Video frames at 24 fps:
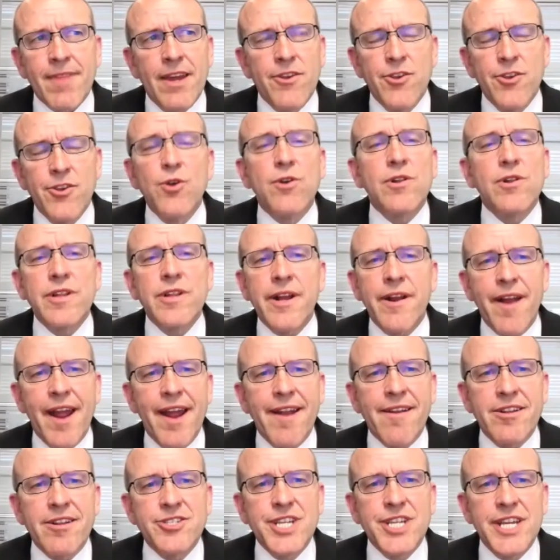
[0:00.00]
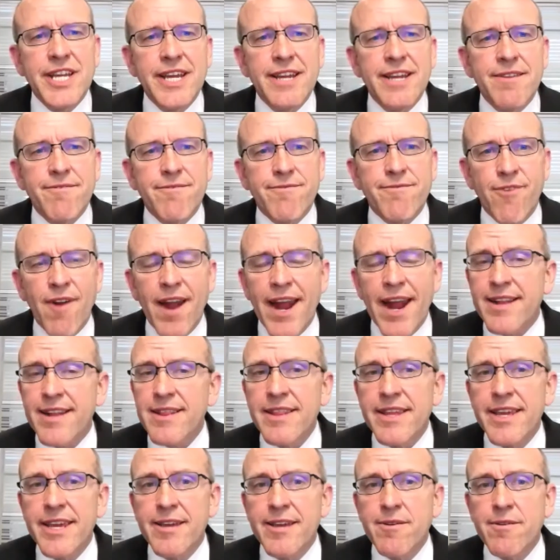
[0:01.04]
nuclear energy,
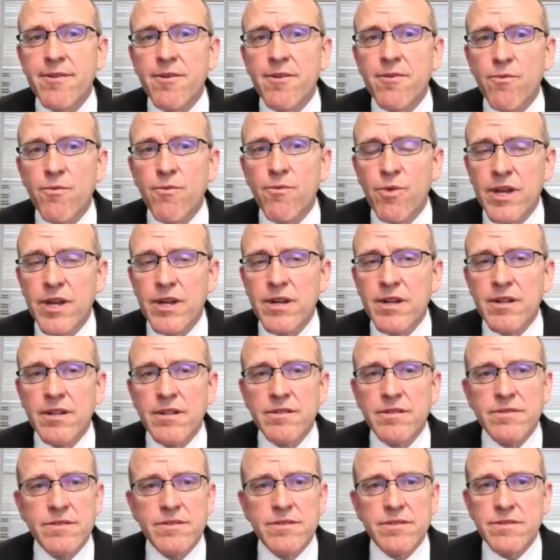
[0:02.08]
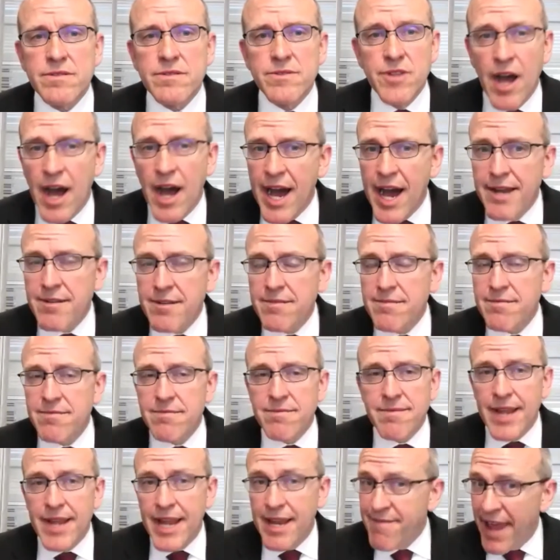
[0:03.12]
frankly, will not
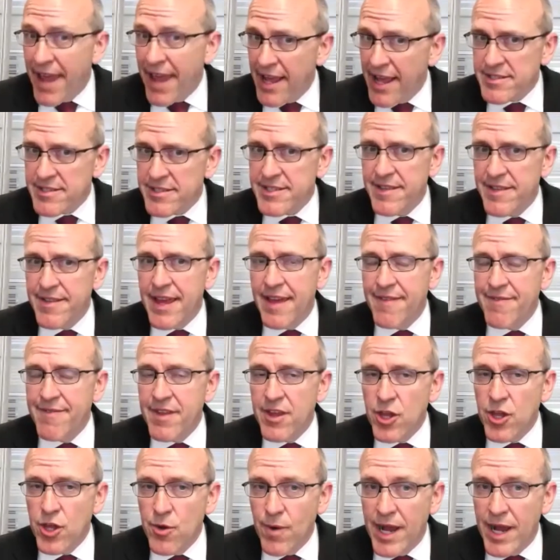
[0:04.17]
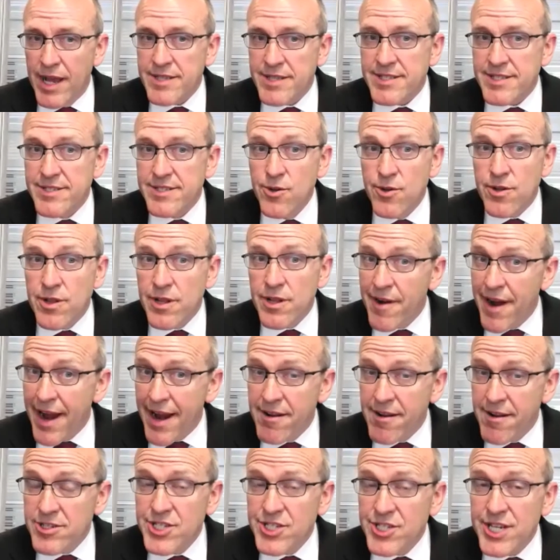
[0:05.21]
advance in the US. Nuclear
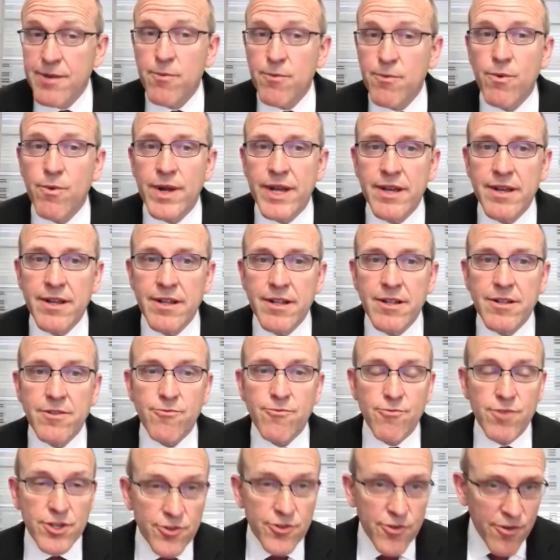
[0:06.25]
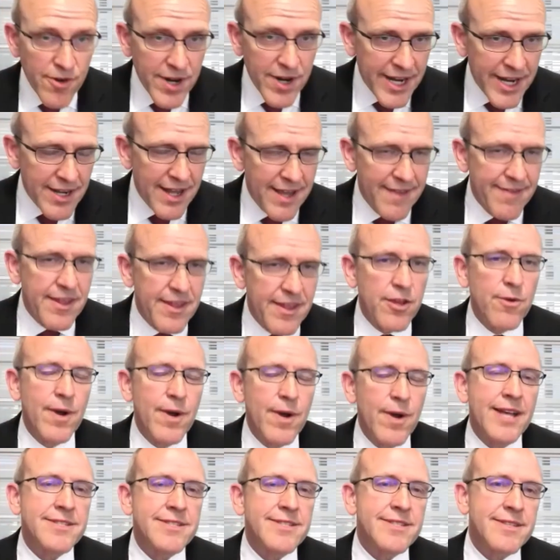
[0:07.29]
energy will retreat in the
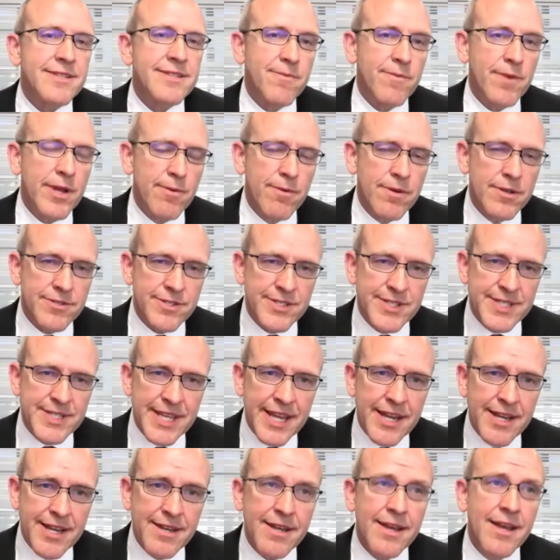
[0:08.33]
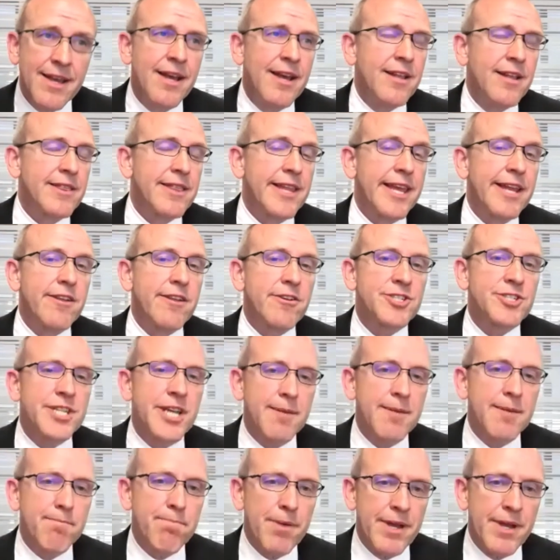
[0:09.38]
US. We will cede
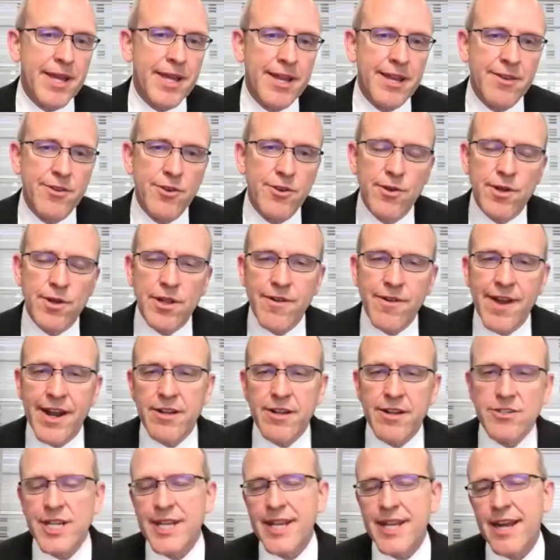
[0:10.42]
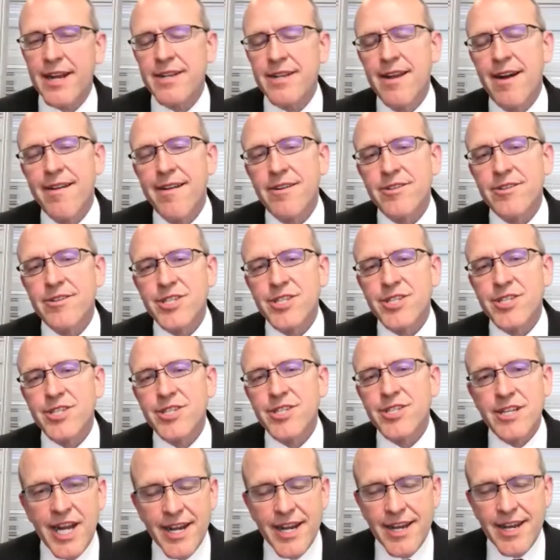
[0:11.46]
leadership in nuclear energy technology
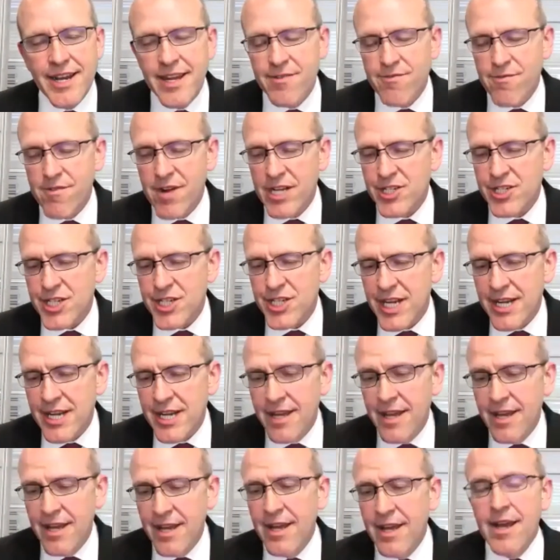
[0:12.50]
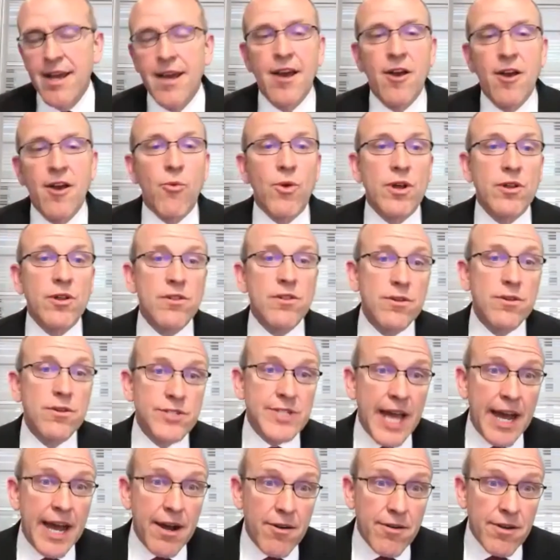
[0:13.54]
to China and Russia. We'll lose
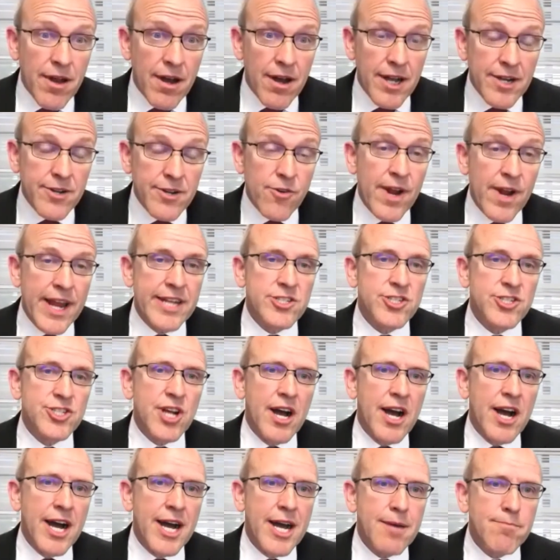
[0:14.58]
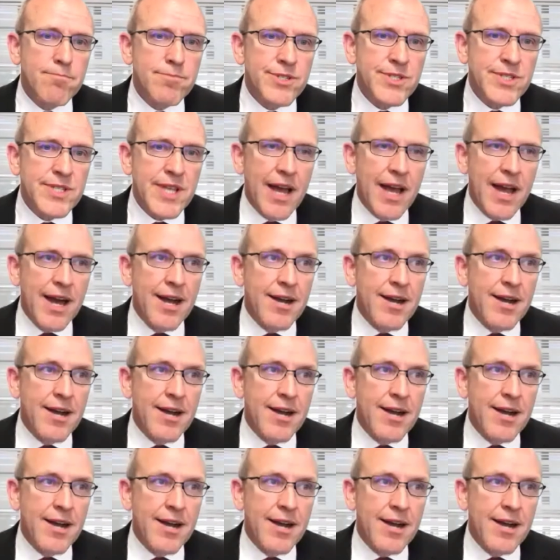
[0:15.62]
out on great jobs.